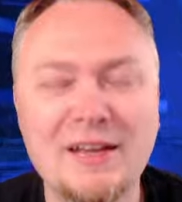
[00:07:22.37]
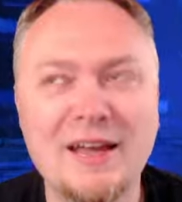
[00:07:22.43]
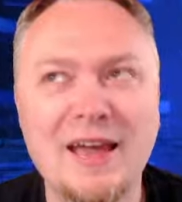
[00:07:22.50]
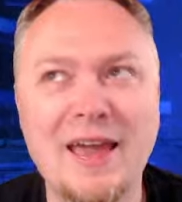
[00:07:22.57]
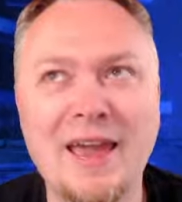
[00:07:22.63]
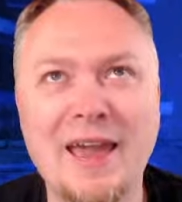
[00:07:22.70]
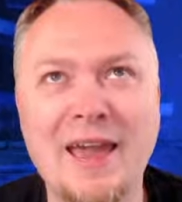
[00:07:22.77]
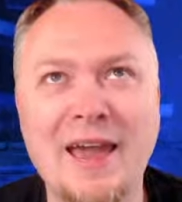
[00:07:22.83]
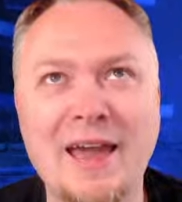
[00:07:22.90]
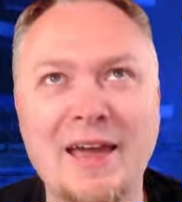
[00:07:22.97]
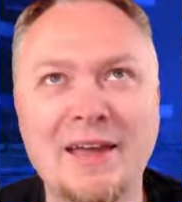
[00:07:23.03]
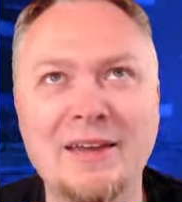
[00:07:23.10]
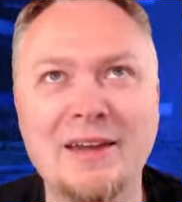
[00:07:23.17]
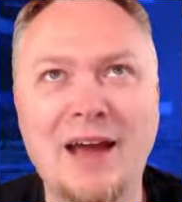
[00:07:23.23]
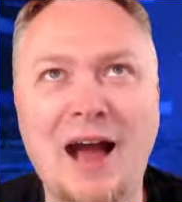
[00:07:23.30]

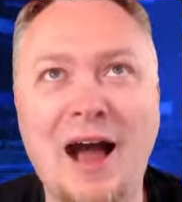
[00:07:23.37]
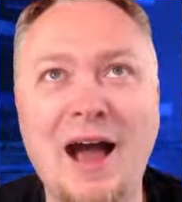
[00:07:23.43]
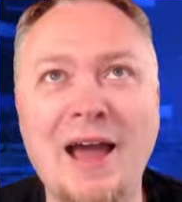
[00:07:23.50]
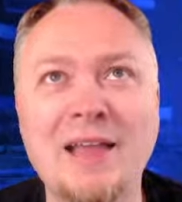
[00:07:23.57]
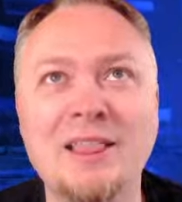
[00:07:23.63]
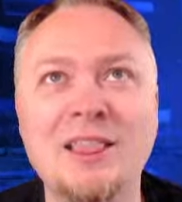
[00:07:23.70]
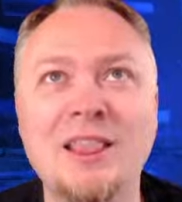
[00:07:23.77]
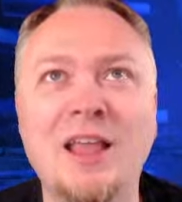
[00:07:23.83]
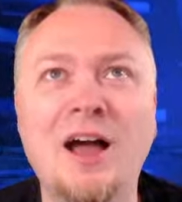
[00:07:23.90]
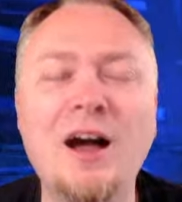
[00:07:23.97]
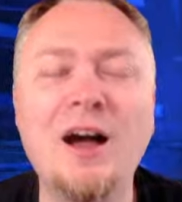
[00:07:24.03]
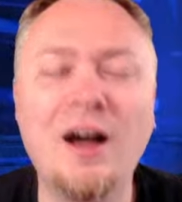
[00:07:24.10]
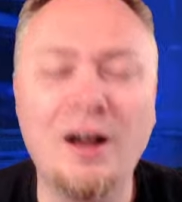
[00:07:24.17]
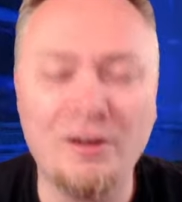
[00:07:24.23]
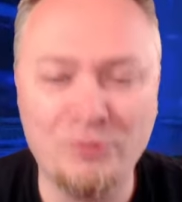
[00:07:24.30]
And I
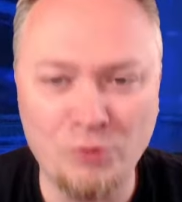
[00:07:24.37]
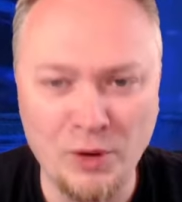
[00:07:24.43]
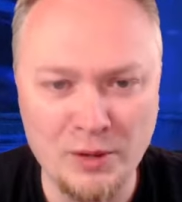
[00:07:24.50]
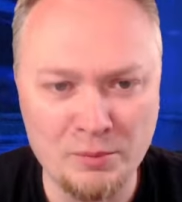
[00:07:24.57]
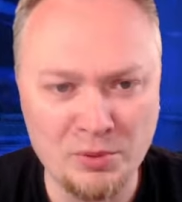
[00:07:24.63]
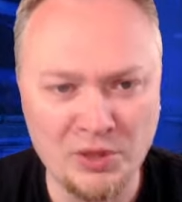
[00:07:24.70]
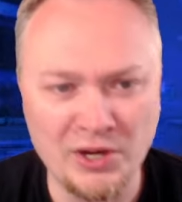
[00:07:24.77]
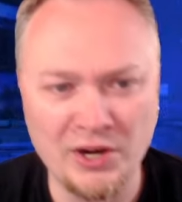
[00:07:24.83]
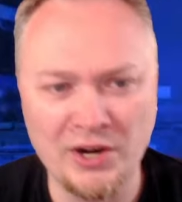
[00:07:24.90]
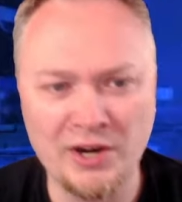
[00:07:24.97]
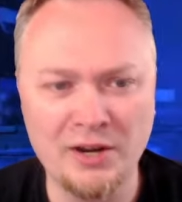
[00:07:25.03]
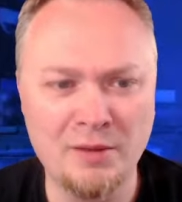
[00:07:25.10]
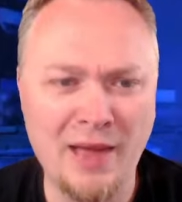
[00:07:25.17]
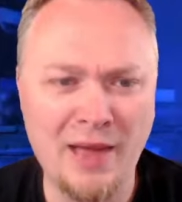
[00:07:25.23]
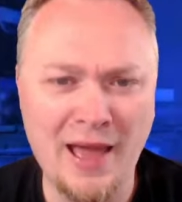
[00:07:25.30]
love when Plarium